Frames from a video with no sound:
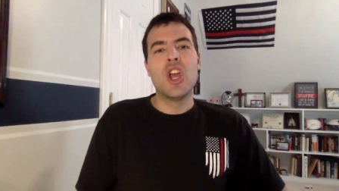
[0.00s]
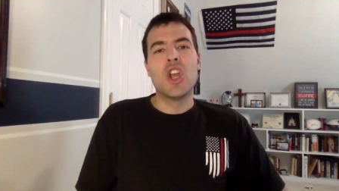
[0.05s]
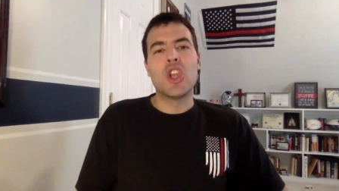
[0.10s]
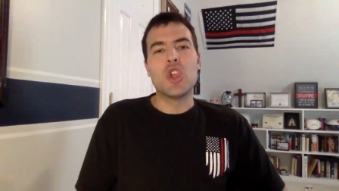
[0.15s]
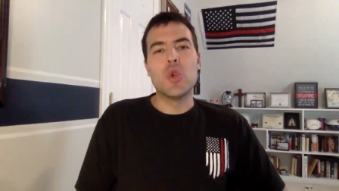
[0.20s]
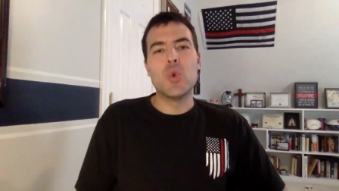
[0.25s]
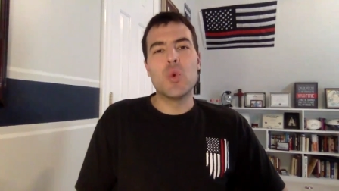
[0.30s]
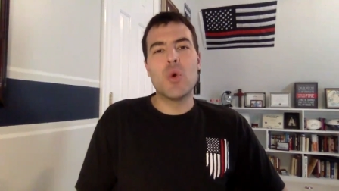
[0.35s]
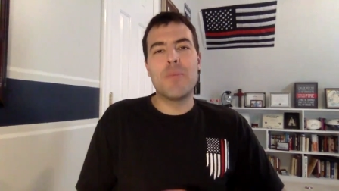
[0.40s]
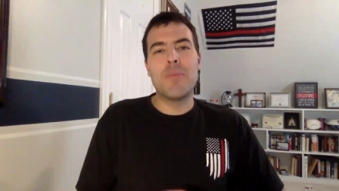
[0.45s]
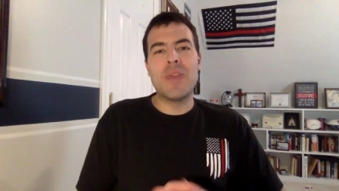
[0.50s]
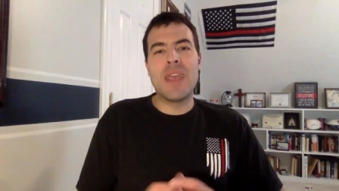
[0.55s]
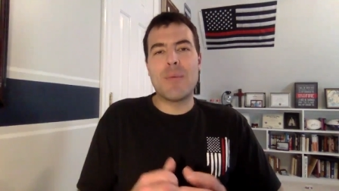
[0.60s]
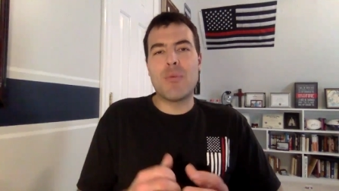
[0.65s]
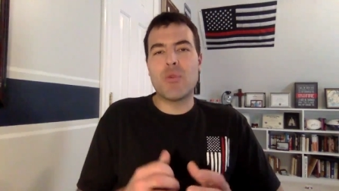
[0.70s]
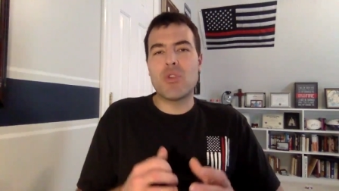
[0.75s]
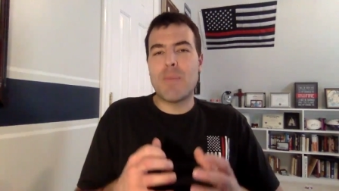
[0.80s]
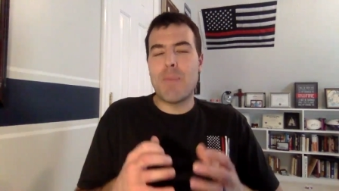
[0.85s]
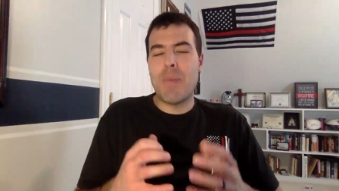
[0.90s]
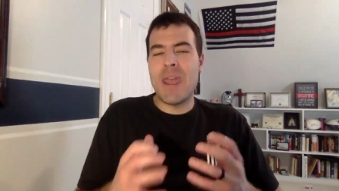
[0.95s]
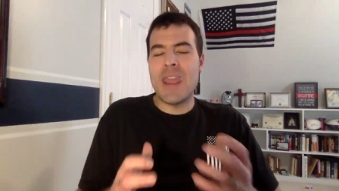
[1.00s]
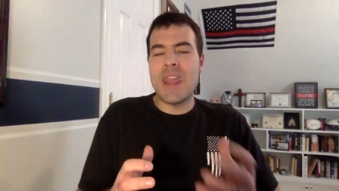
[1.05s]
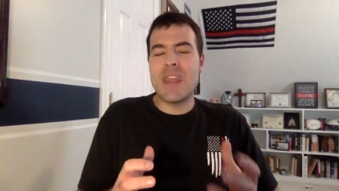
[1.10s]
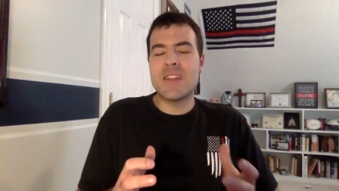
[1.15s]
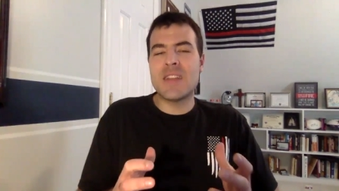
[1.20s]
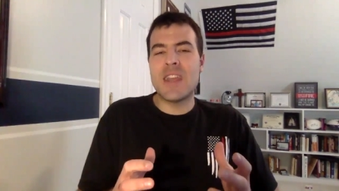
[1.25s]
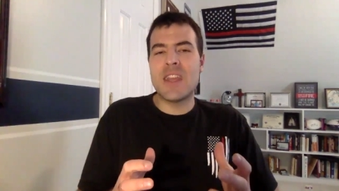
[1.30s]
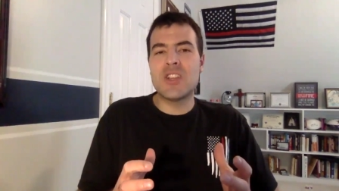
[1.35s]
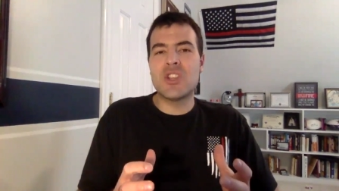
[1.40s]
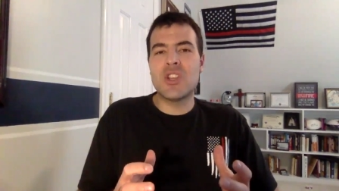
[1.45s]
you will be able to pay
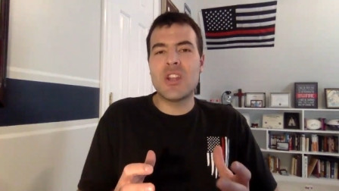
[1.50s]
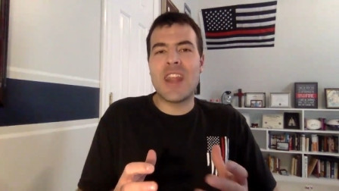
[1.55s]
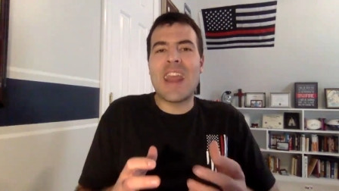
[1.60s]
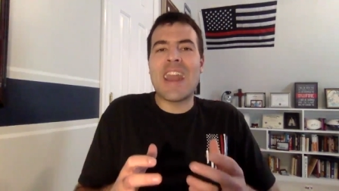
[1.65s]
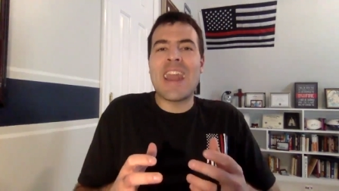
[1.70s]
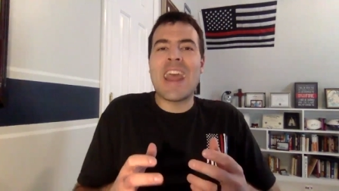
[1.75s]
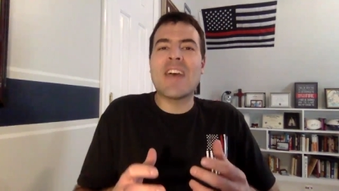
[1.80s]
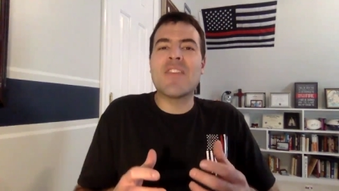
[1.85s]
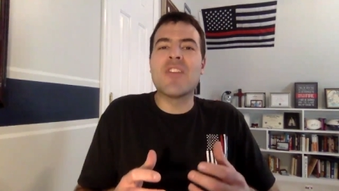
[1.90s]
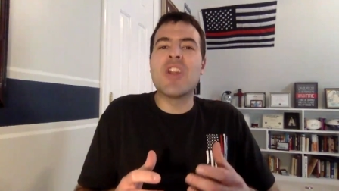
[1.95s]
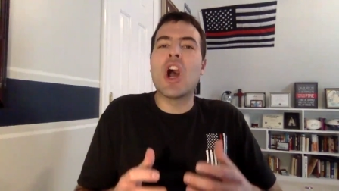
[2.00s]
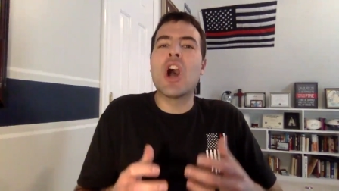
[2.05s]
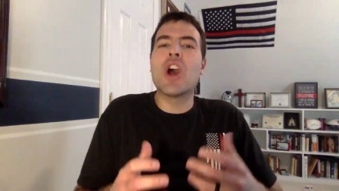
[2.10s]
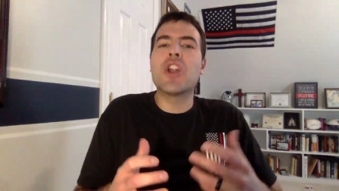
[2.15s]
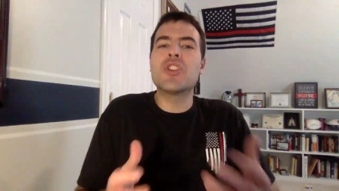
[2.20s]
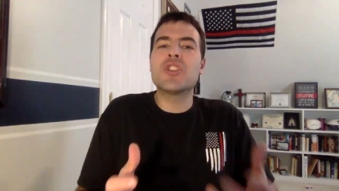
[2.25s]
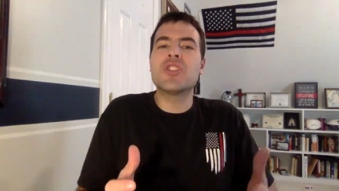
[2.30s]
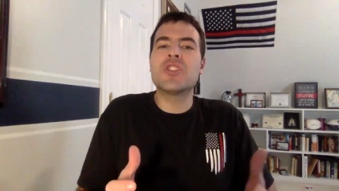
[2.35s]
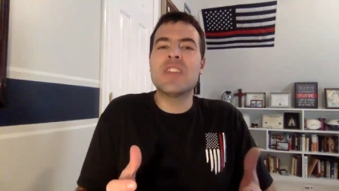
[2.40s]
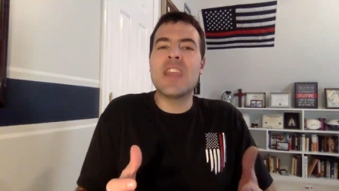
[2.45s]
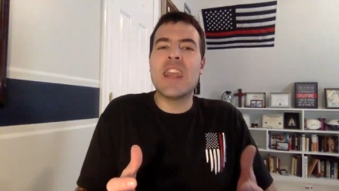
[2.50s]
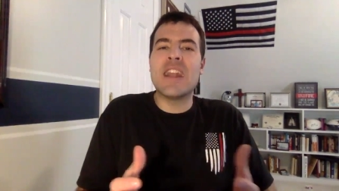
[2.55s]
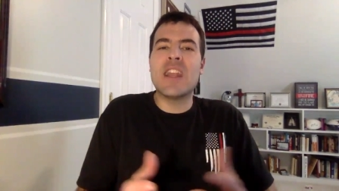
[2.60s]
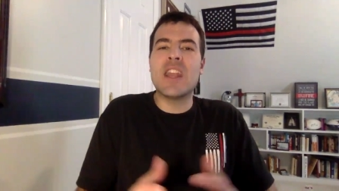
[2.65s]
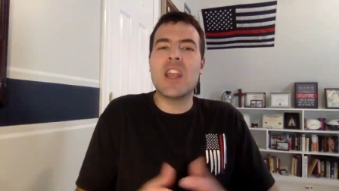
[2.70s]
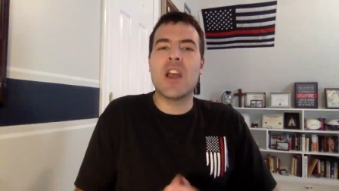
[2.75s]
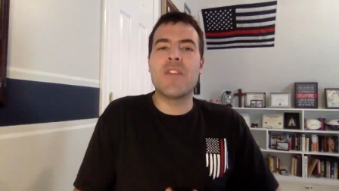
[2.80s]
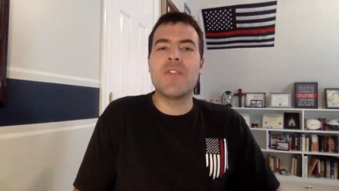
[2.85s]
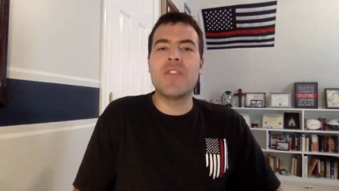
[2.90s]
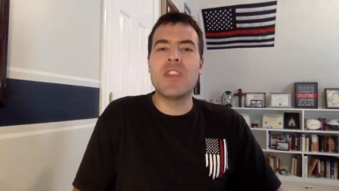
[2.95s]
attention and have an
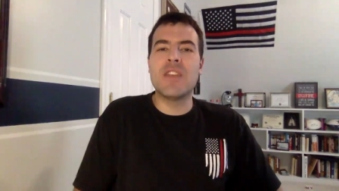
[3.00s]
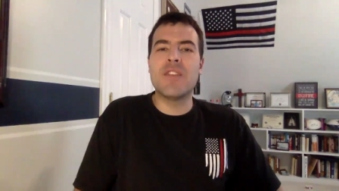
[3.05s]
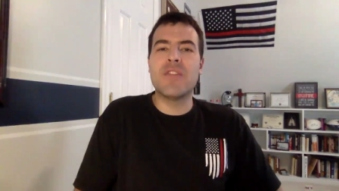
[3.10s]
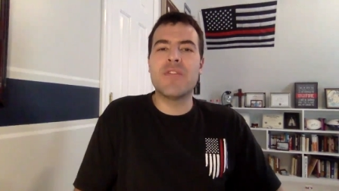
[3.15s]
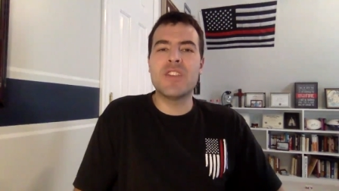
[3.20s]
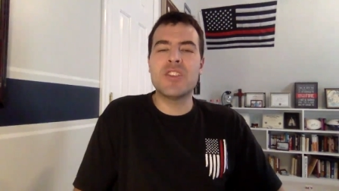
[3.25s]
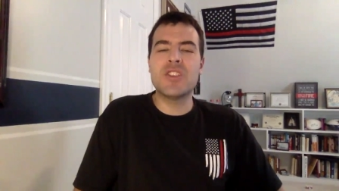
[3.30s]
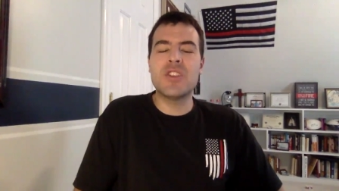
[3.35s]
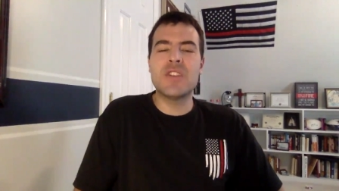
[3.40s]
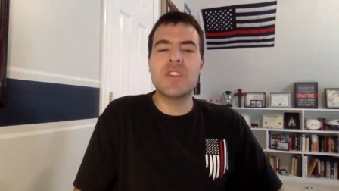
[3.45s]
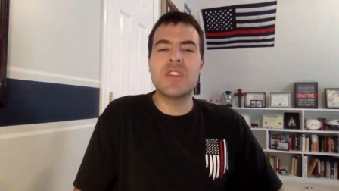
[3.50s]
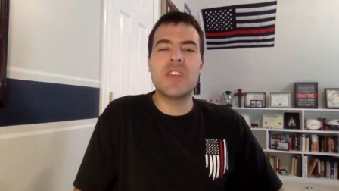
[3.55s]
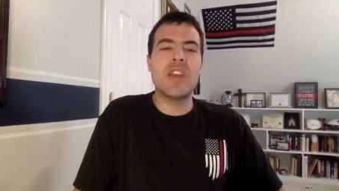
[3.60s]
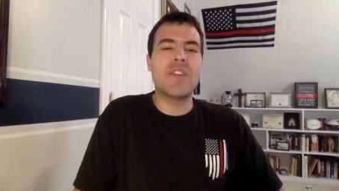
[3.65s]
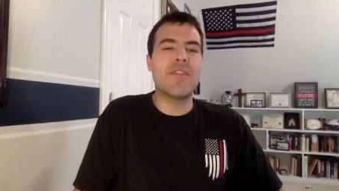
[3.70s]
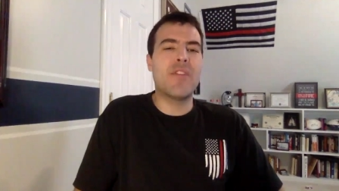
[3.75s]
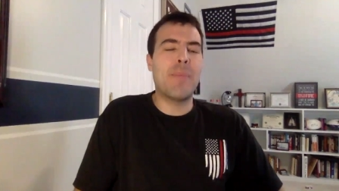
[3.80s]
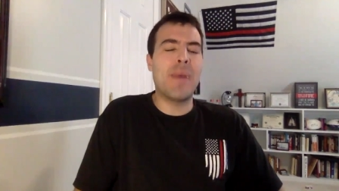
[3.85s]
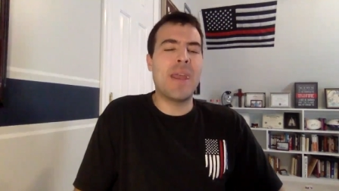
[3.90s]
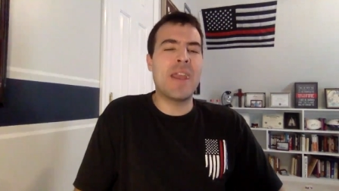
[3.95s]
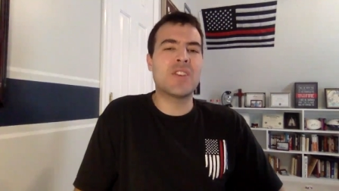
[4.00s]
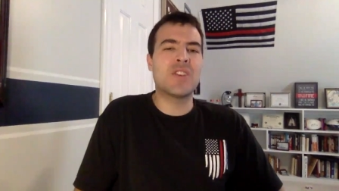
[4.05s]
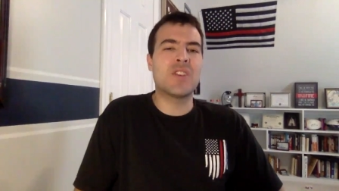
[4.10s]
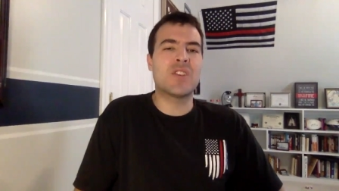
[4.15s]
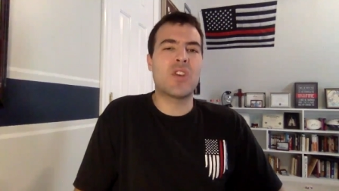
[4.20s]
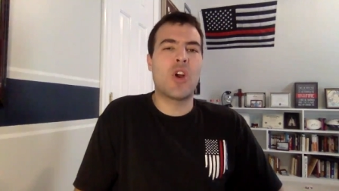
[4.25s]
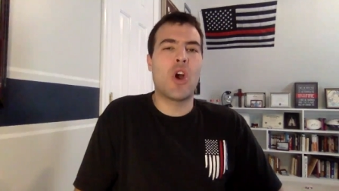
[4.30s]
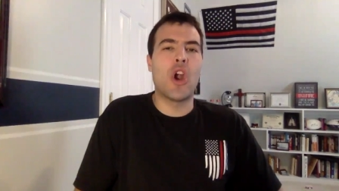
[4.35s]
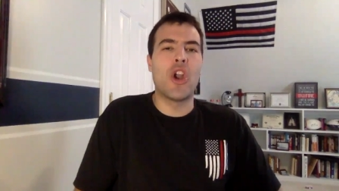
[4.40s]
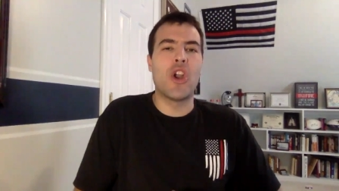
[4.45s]
understanding of the efficiency of a patient's
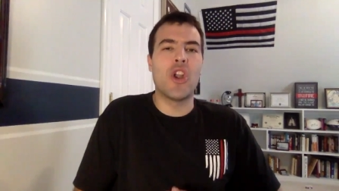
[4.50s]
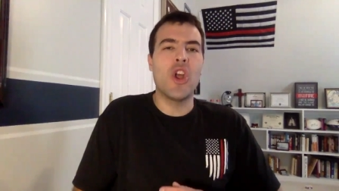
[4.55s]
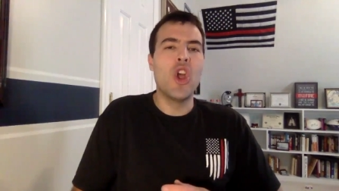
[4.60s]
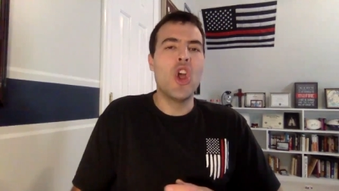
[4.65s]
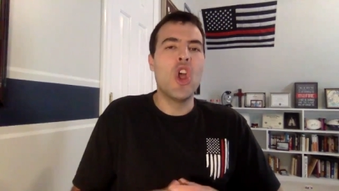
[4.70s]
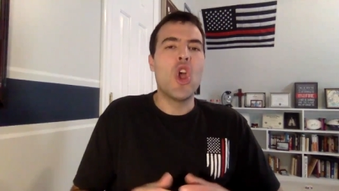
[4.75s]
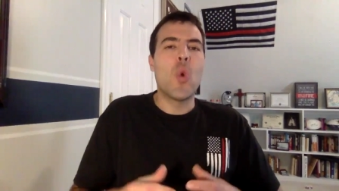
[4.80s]
heart